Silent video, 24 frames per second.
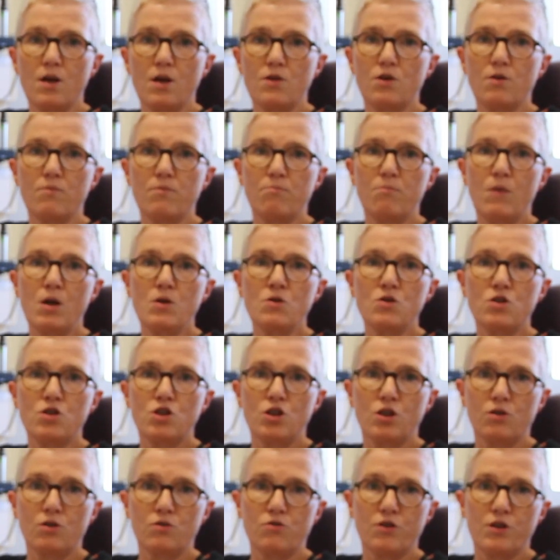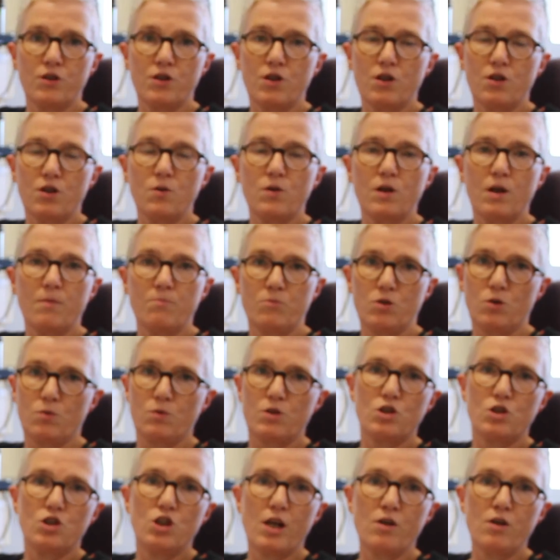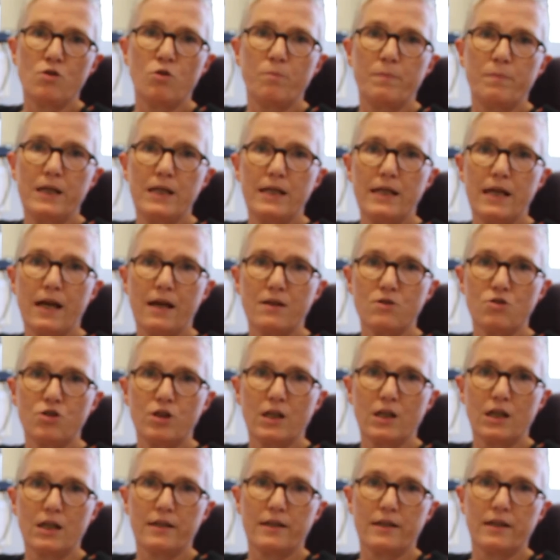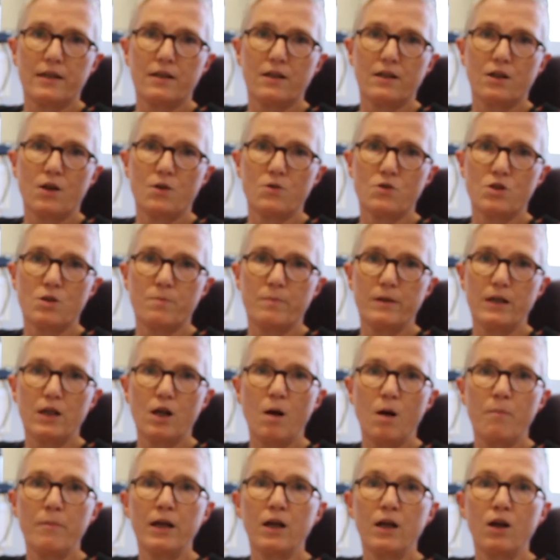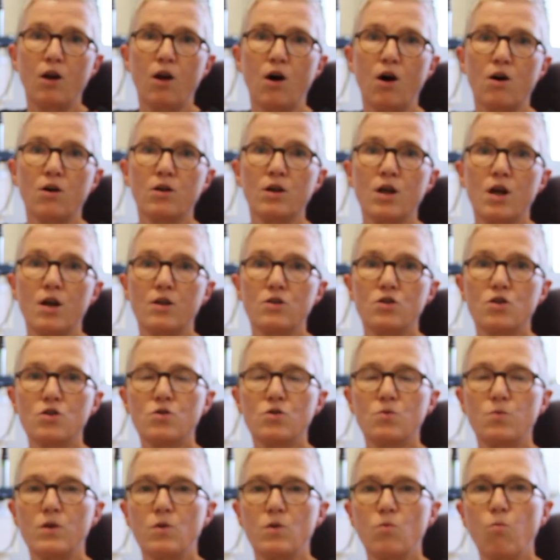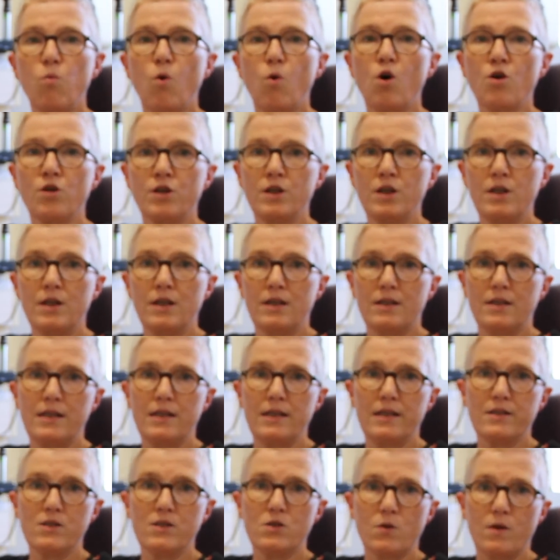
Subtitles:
that most children who come to a general paediatric clinic are going to be coming along just with one need.